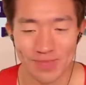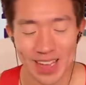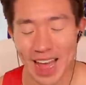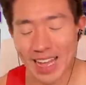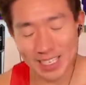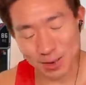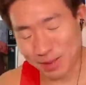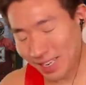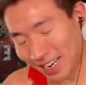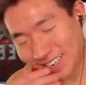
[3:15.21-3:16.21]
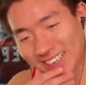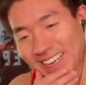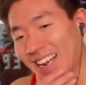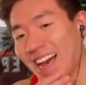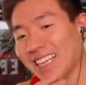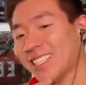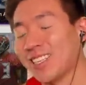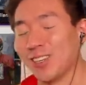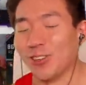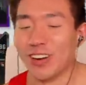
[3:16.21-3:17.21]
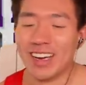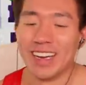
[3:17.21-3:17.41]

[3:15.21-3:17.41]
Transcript: It has to be done, it has to.